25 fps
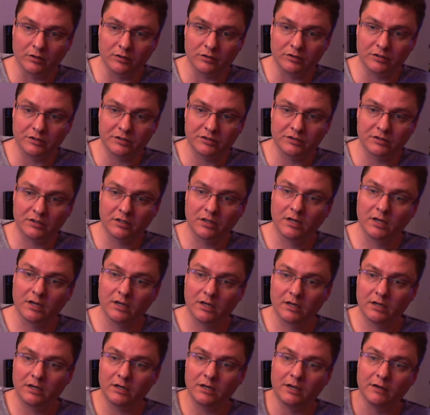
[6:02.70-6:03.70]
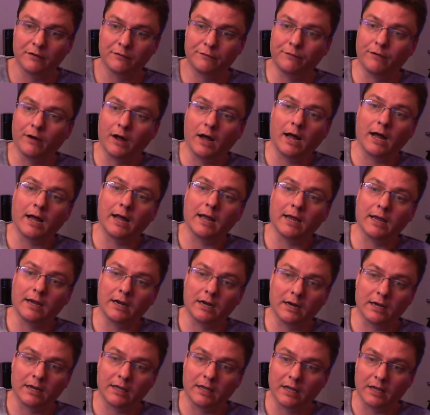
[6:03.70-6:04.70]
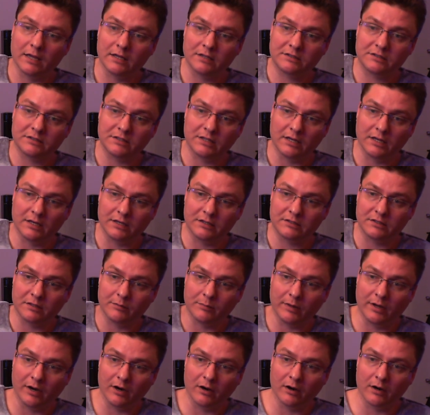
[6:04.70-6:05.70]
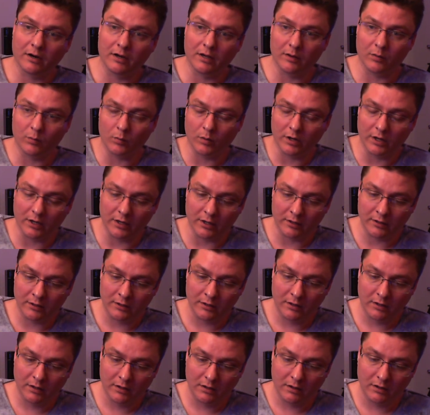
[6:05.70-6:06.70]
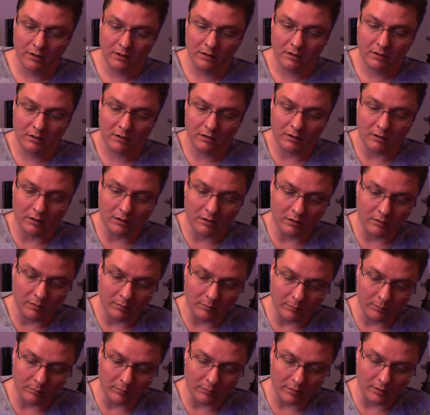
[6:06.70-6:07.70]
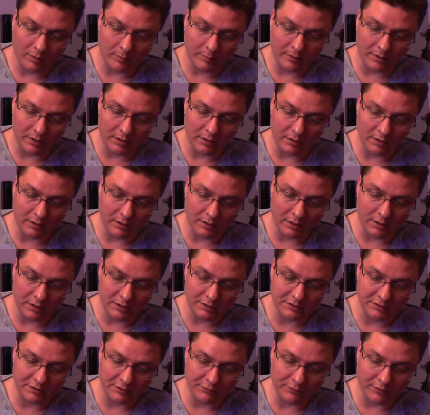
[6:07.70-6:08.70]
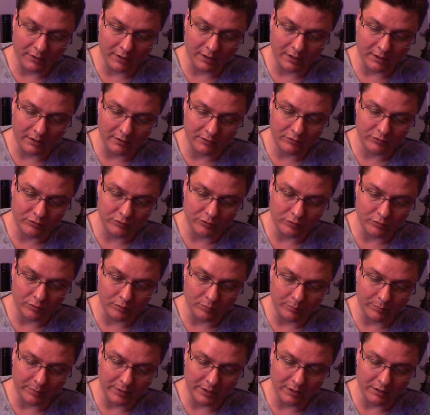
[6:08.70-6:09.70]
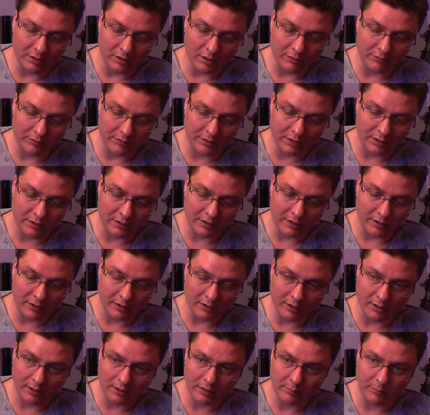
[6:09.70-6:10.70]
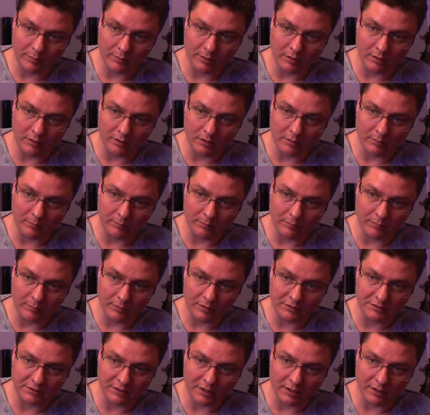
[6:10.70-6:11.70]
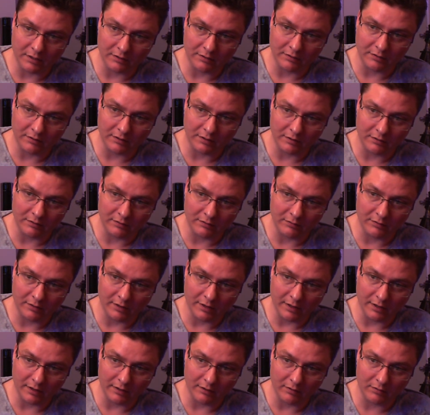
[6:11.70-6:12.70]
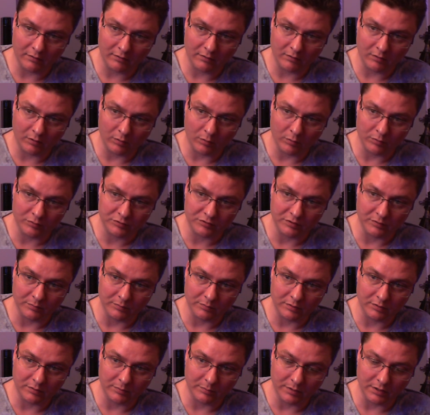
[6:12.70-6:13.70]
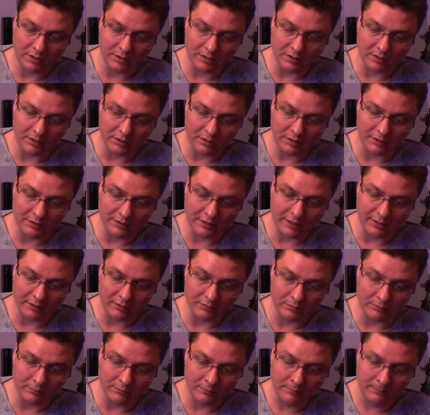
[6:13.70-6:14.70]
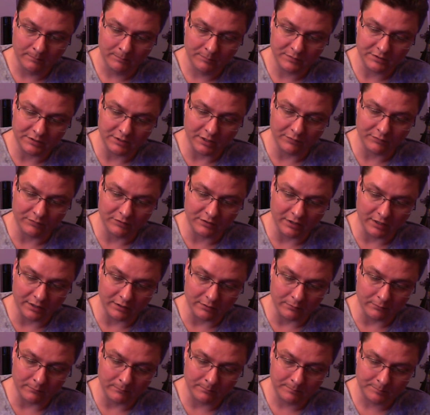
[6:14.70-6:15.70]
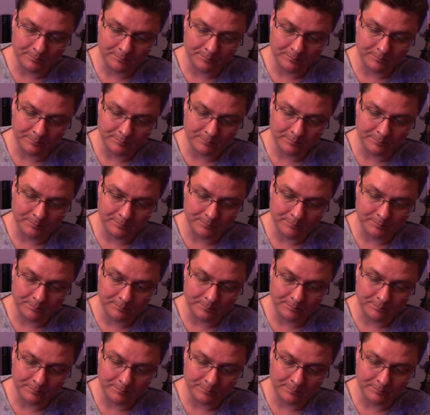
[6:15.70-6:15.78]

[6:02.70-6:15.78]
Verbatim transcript: know, just divine, I guess, in some arrogant way. Um, I mean, it is divine to be loving and caring, but um, it's not that wholesome to be entitled, self-entitled.